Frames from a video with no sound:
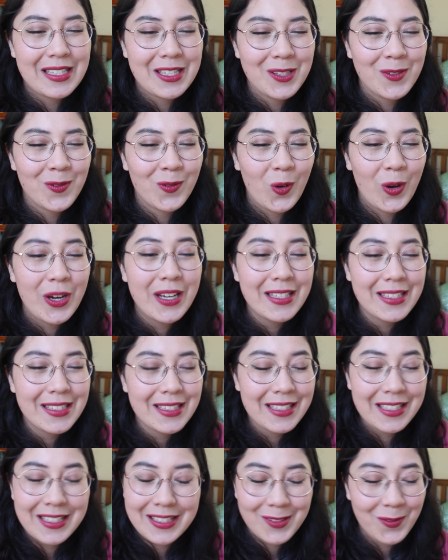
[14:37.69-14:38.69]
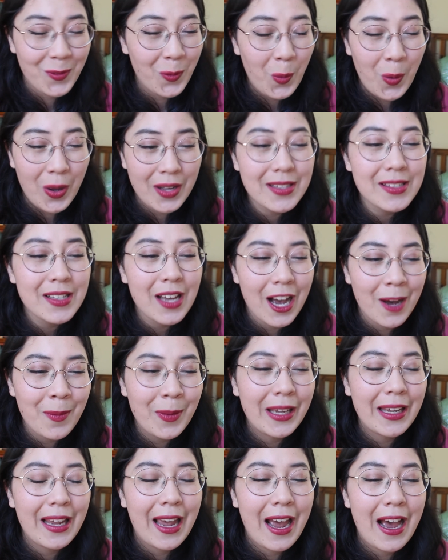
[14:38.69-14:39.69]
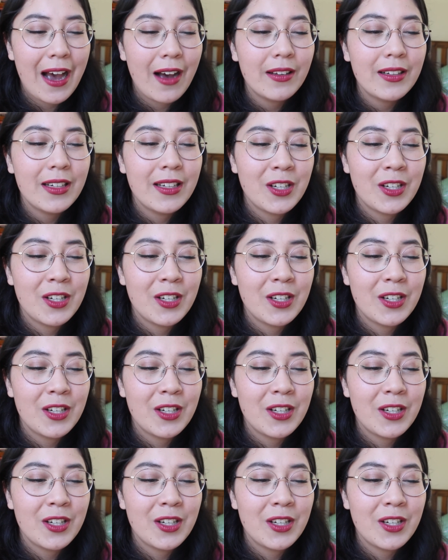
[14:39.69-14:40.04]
his words coming out